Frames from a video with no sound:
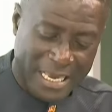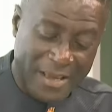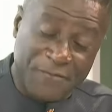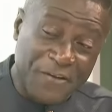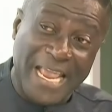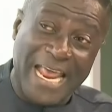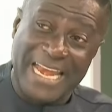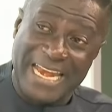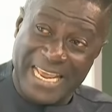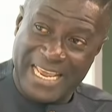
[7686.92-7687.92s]
If he
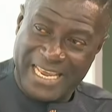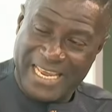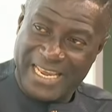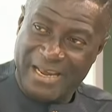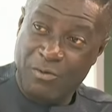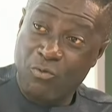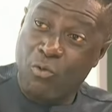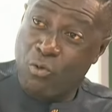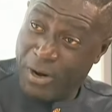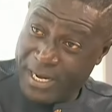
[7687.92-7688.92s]
and ne
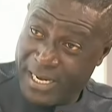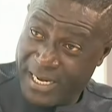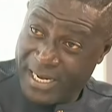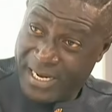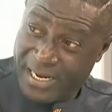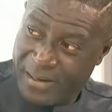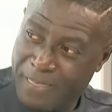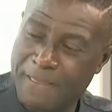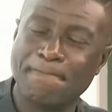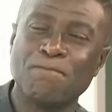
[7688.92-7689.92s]
ukui,
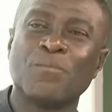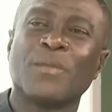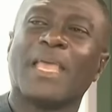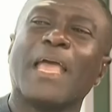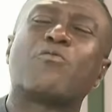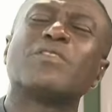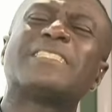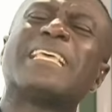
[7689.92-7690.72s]
I could